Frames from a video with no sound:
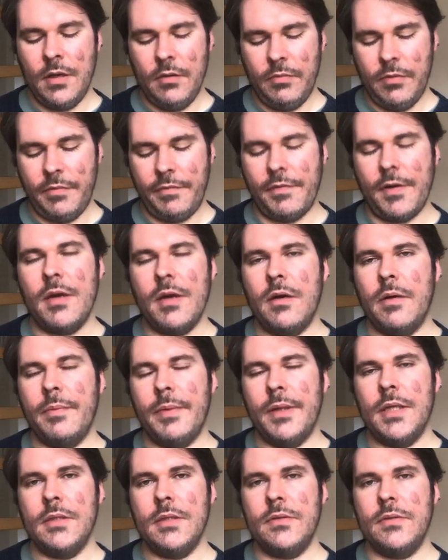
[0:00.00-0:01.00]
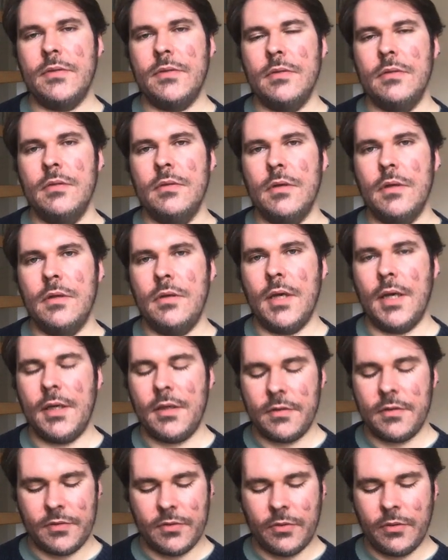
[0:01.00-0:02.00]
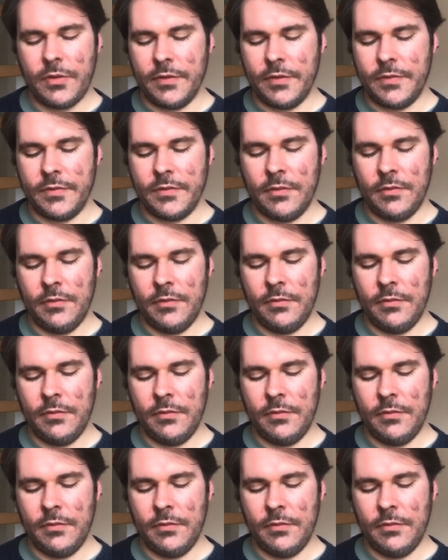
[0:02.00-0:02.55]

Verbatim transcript: with fire plants and dinosaurs.